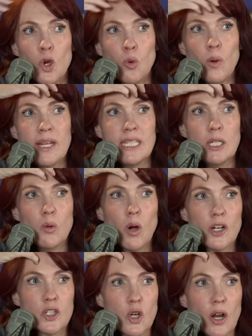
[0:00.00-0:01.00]
When you
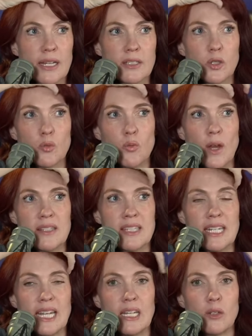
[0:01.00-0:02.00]
are trying to
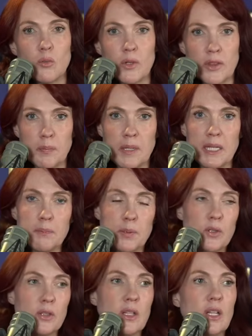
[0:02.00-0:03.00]
resonate with
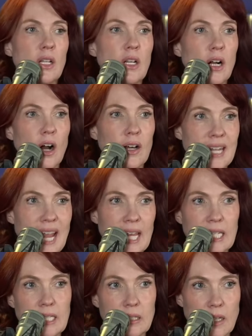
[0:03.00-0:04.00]
people on
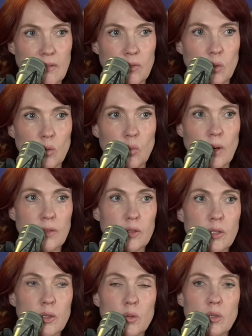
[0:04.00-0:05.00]
any level, whether
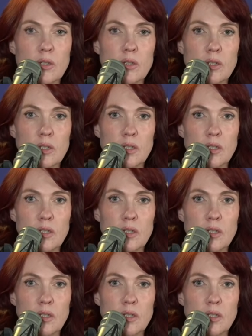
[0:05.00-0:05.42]
you're